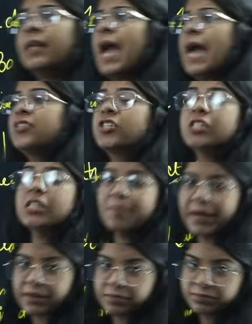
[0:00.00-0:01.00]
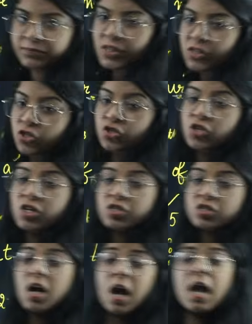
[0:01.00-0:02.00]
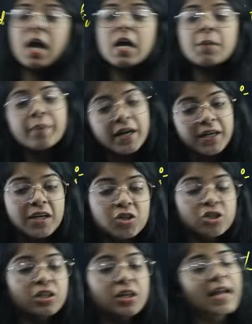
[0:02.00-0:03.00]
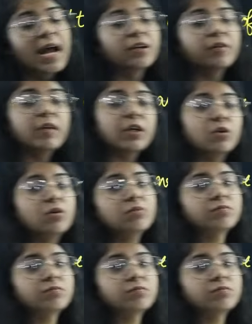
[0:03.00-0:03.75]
estimate. This is just a prediction that we do